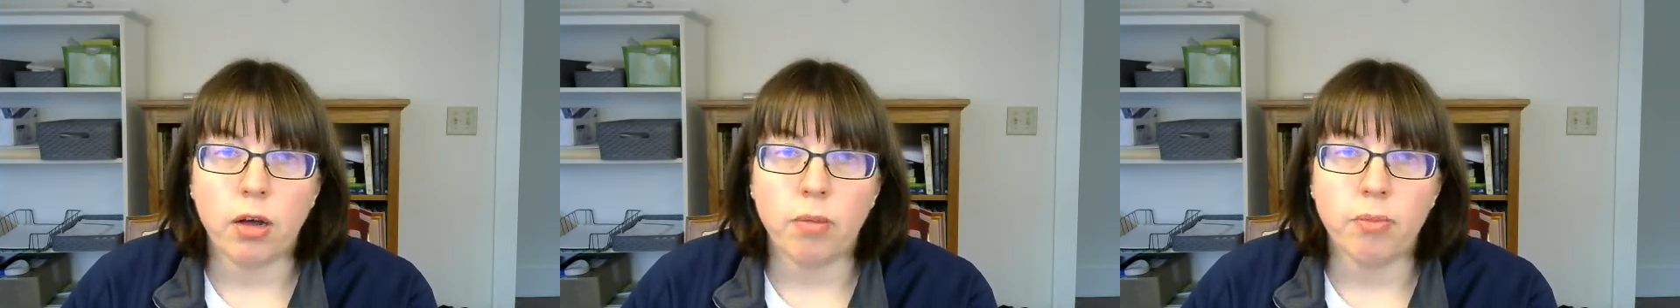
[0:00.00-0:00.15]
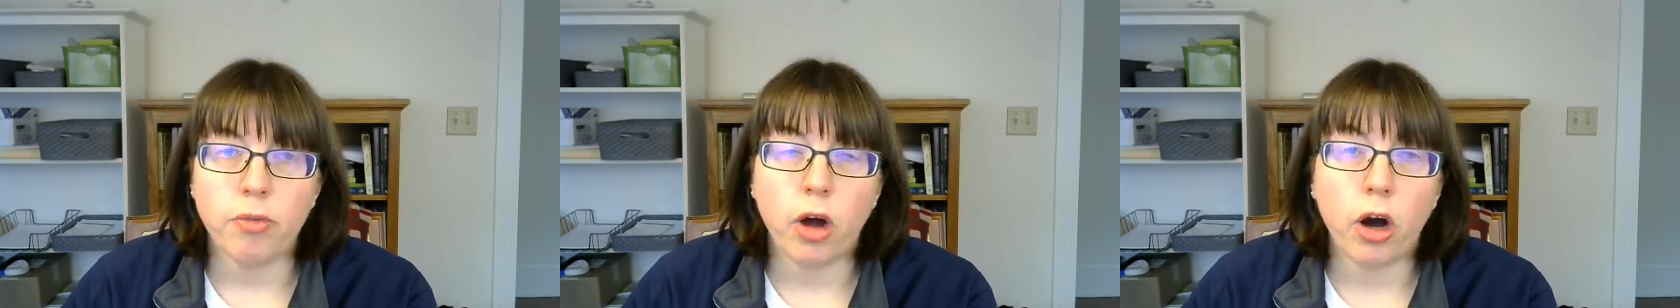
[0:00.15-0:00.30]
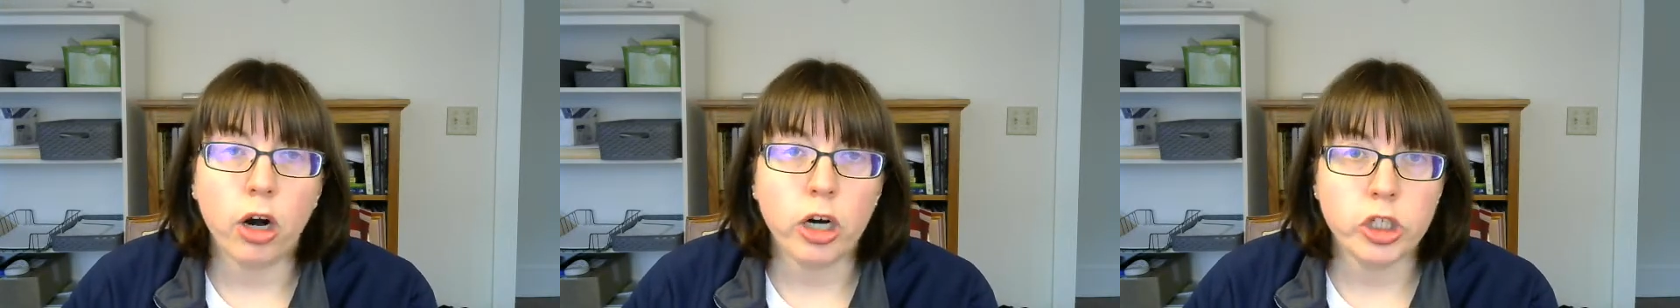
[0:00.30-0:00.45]

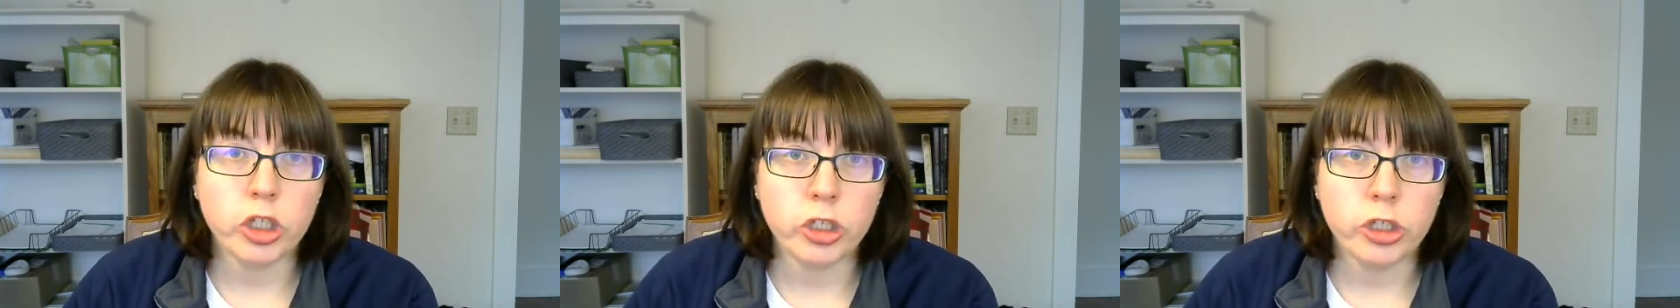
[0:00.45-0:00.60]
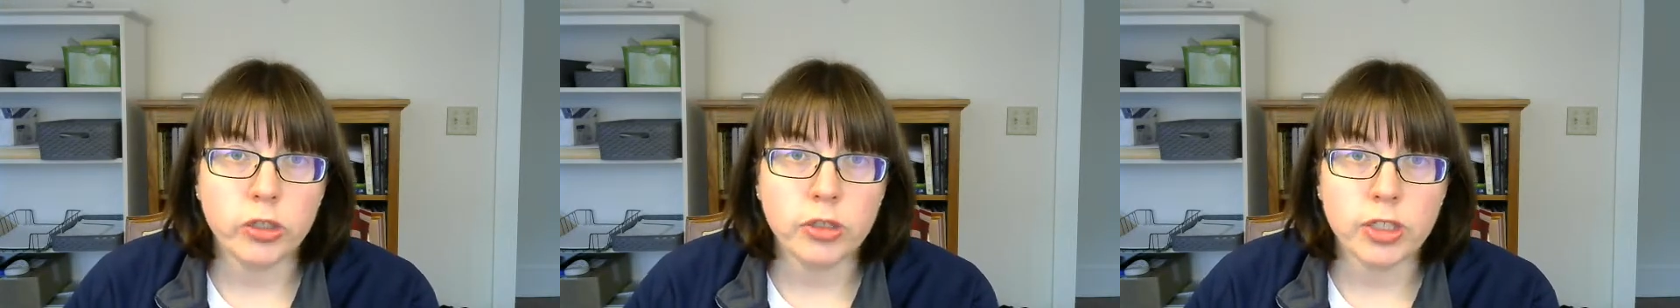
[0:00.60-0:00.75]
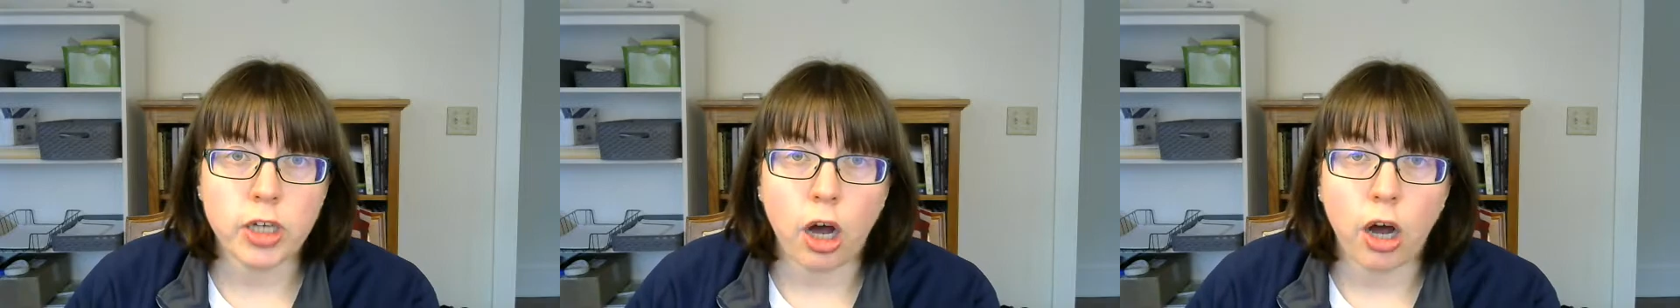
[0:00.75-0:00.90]
the
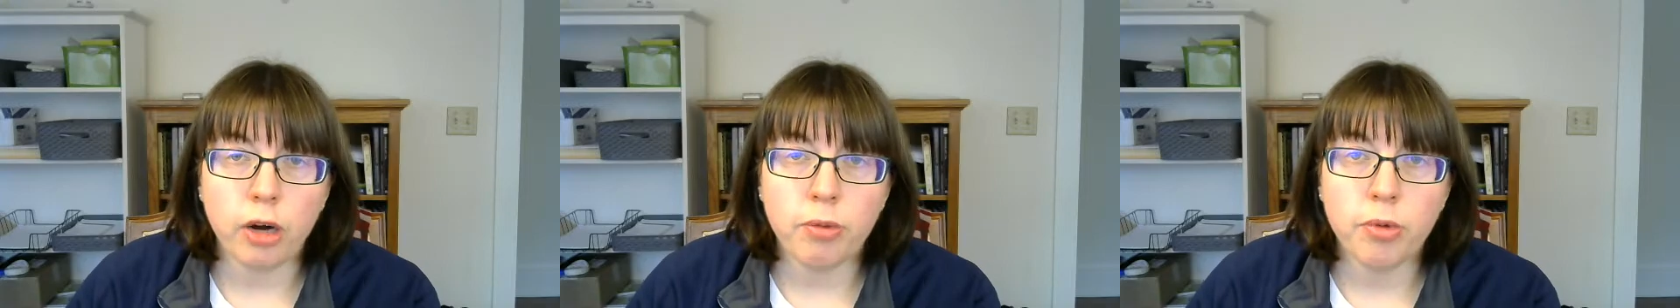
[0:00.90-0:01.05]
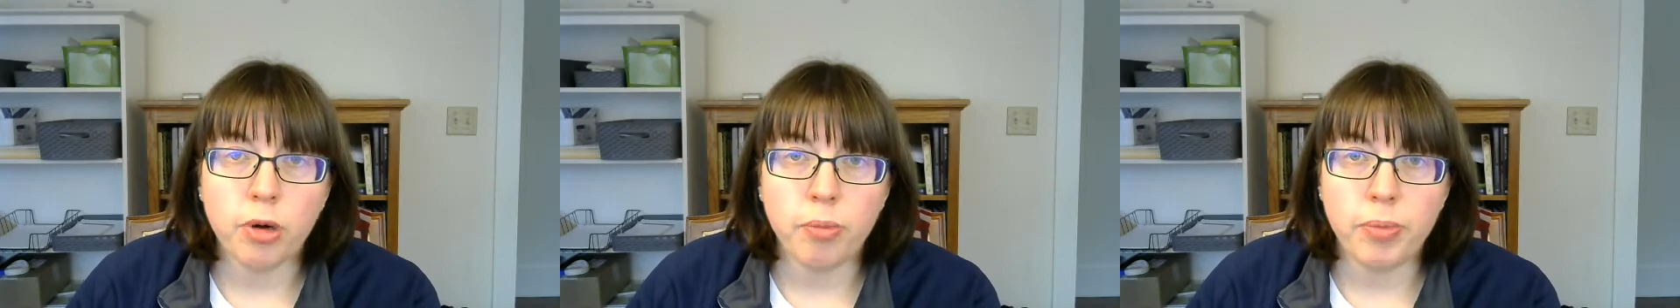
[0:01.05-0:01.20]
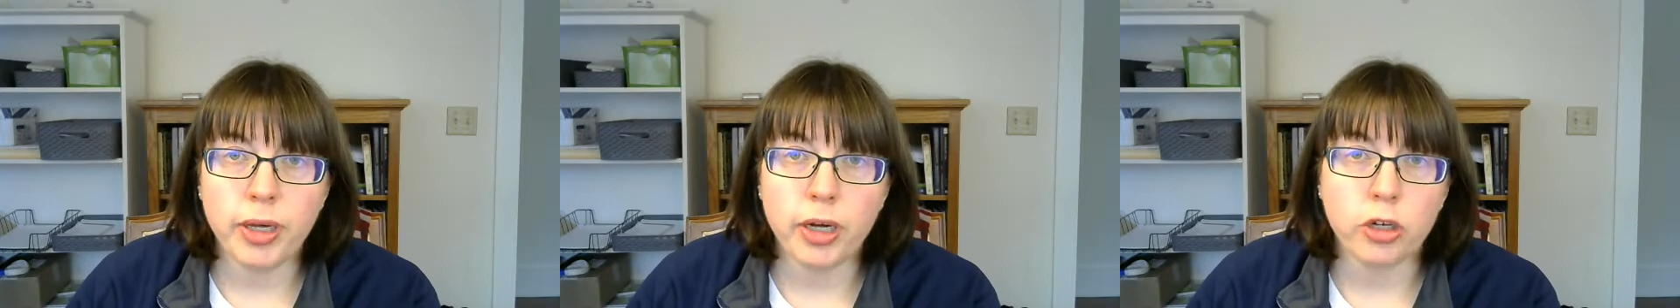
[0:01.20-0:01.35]
Archduke's
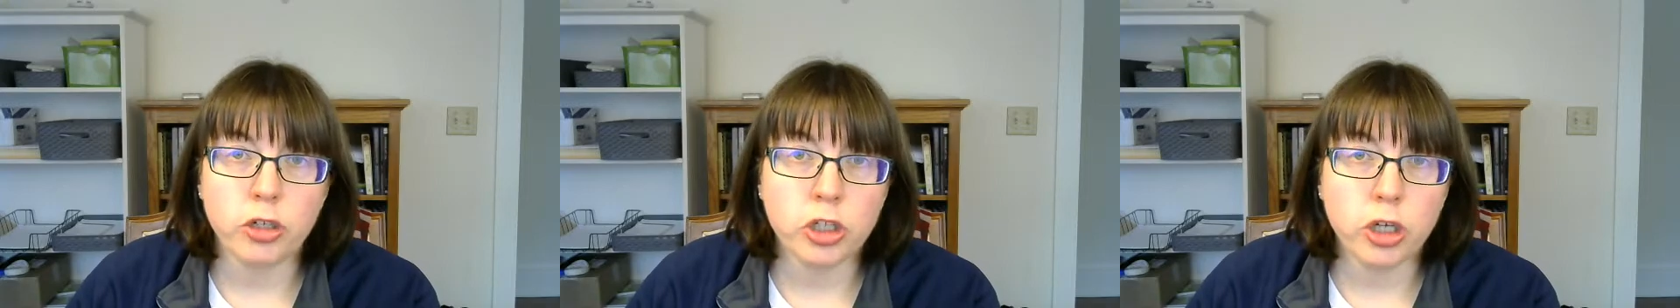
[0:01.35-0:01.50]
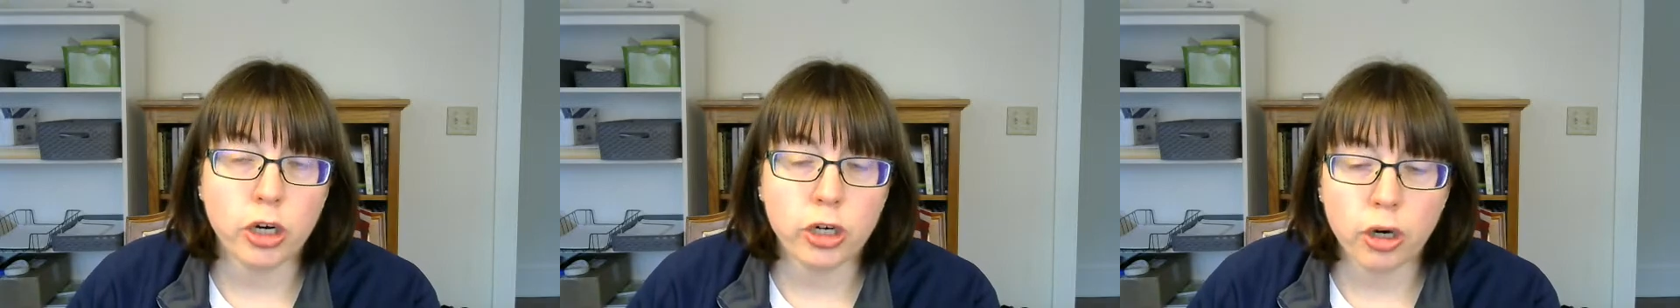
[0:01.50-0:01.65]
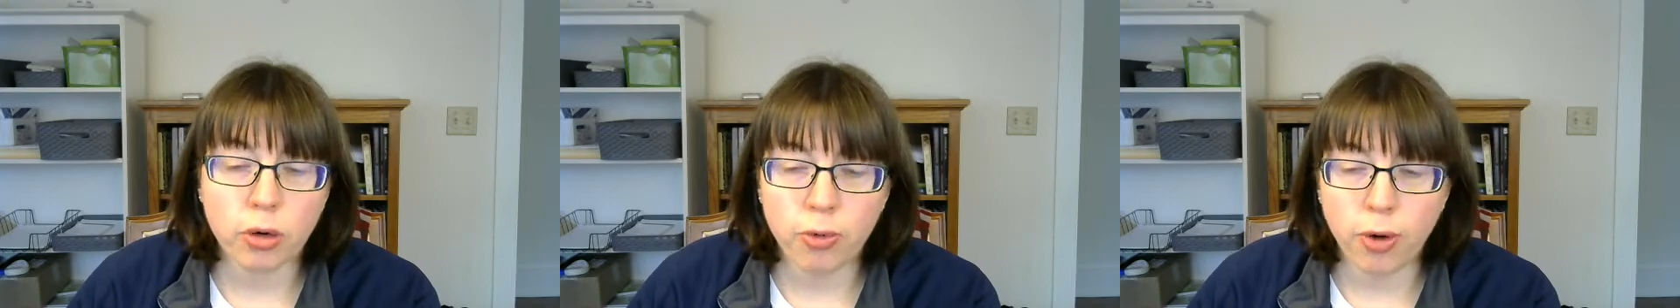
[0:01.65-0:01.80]
automobile
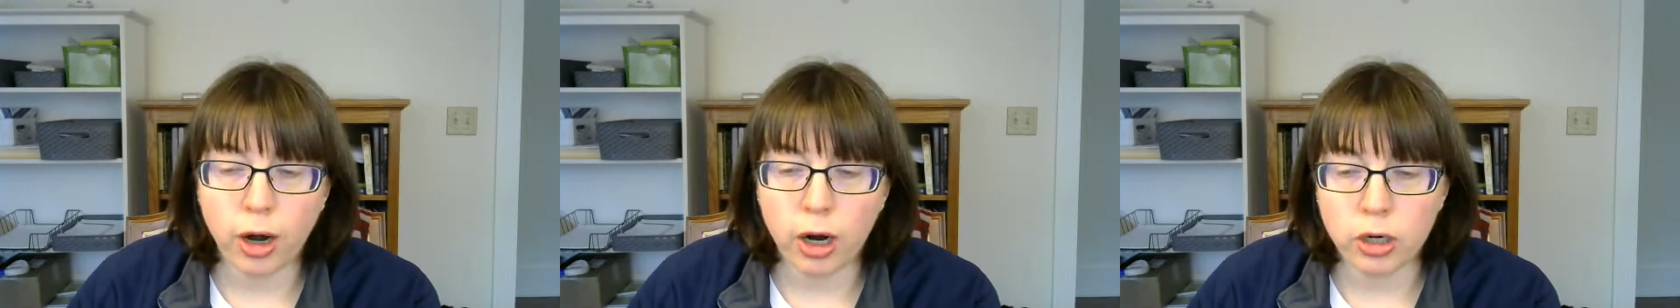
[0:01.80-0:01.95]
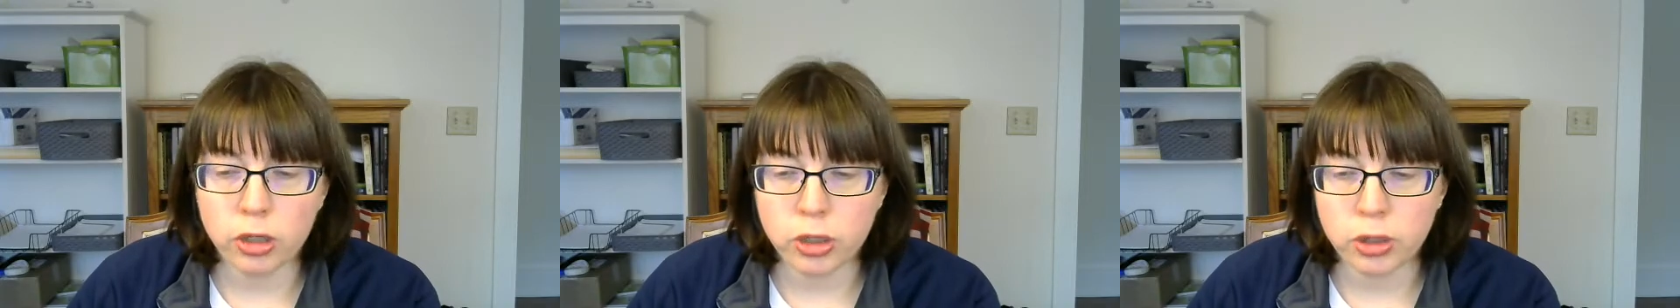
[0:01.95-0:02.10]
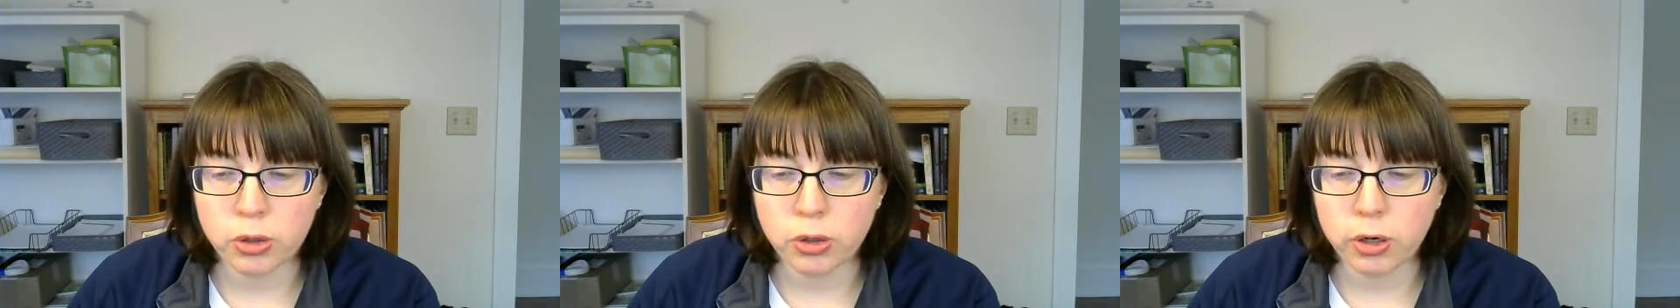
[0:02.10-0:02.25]
took a
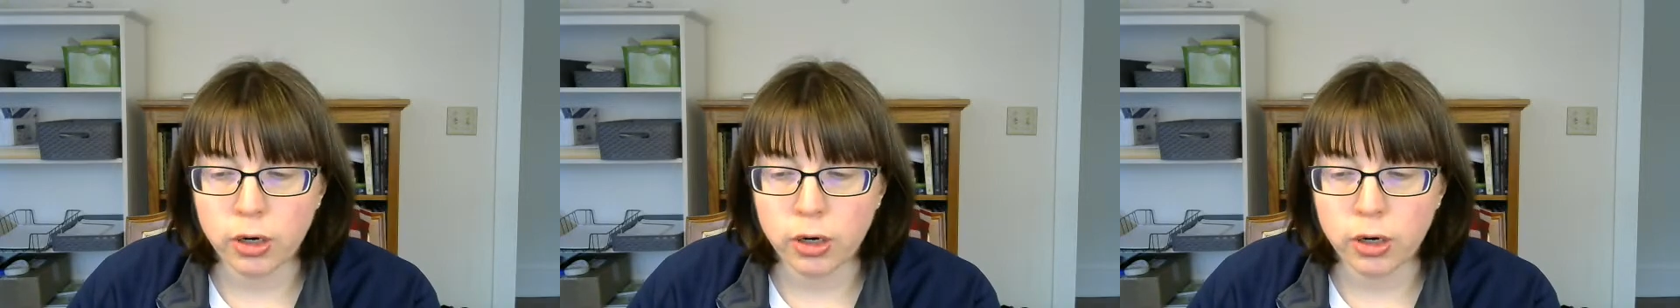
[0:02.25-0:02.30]
wrong